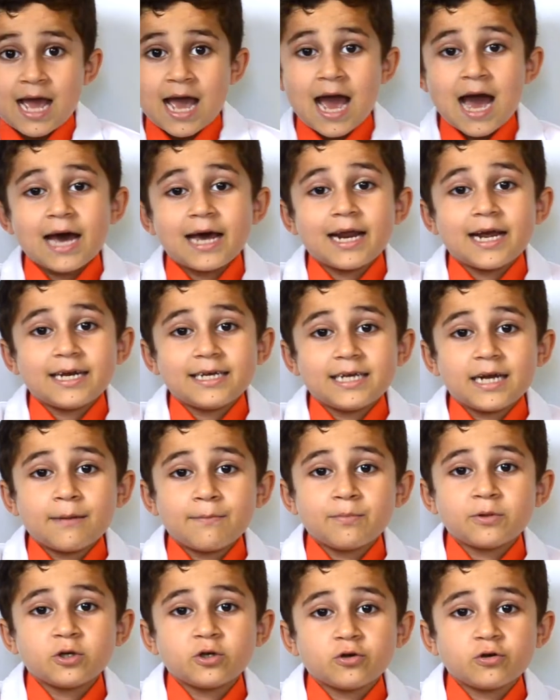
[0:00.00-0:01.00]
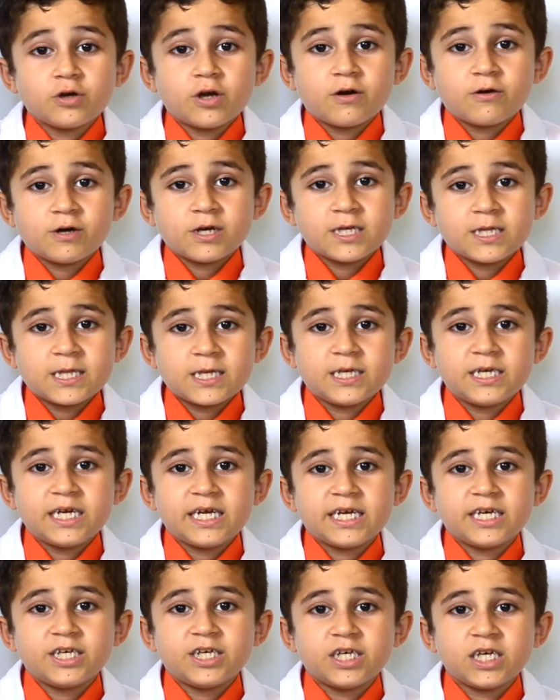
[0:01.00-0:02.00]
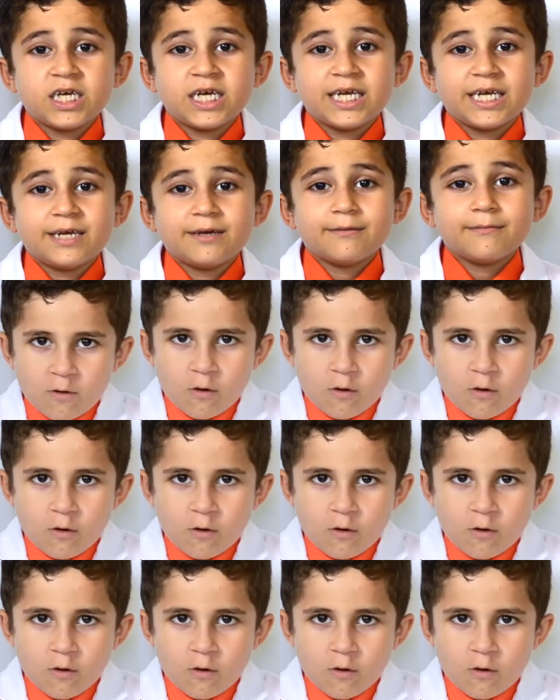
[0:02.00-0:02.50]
at a temperature known as the TG,